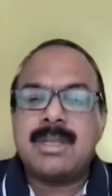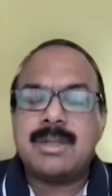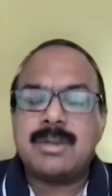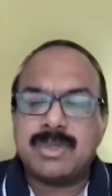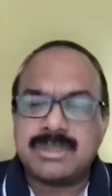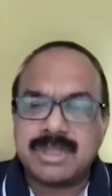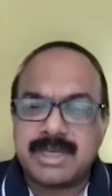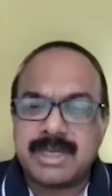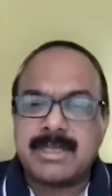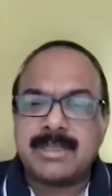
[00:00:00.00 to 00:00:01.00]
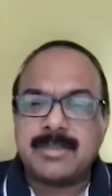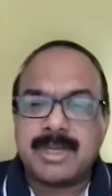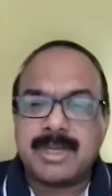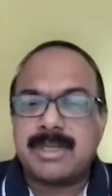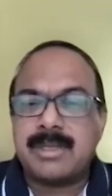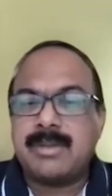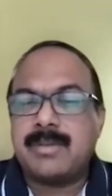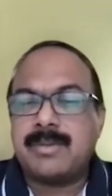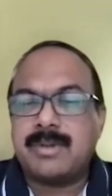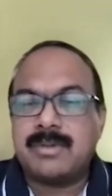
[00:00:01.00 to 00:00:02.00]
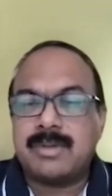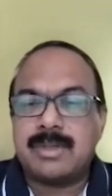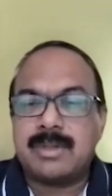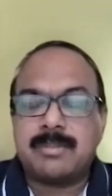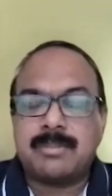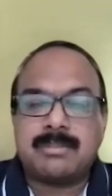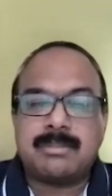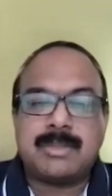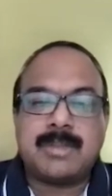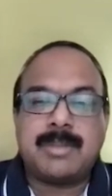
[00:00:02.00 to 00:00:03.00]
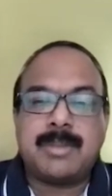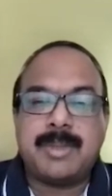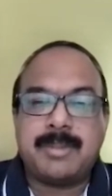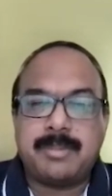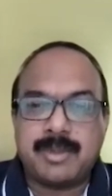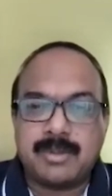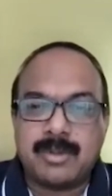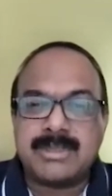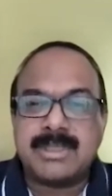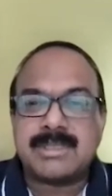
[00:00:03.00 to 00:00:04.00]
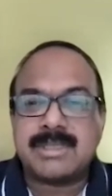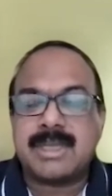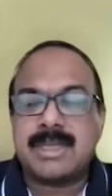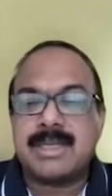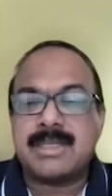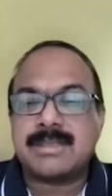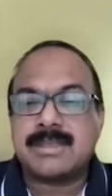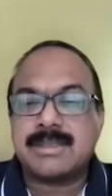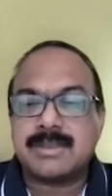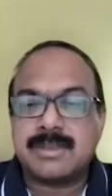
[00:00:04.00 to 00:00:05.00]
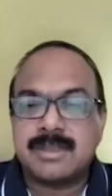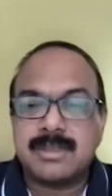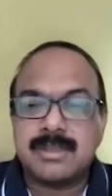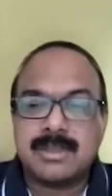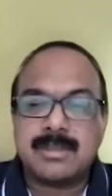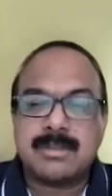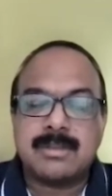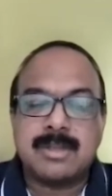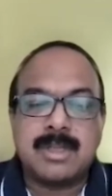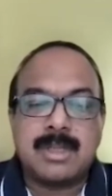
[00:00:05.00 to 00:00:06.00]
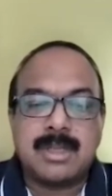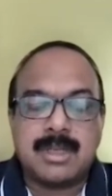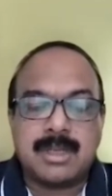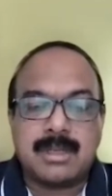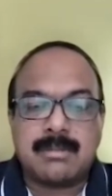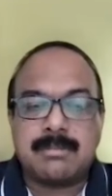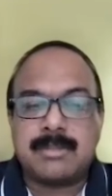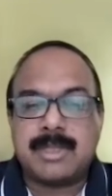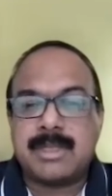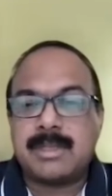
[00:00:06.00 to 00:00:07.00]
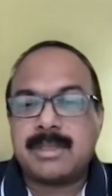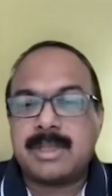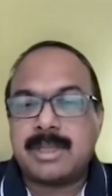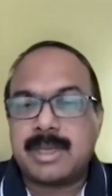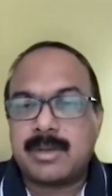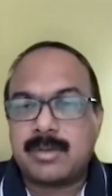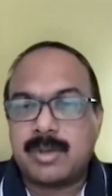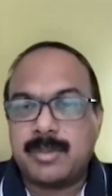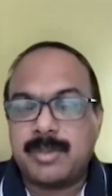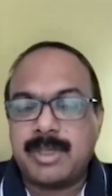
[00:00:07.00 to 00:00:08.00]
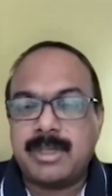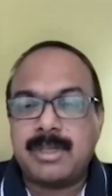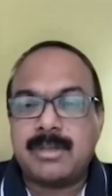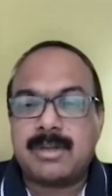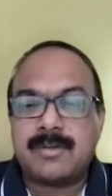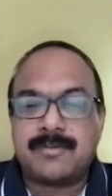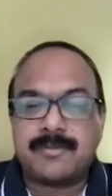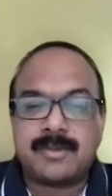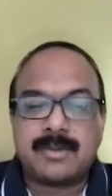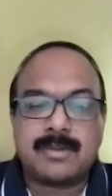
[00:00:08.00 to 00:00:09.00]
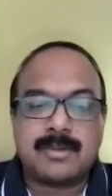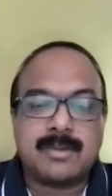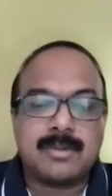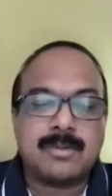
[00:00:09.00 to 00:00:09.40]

no once they get in the market you never know you know they Correct. may be coexisting illnesses you know Correct um, then there could be a lot of uh, co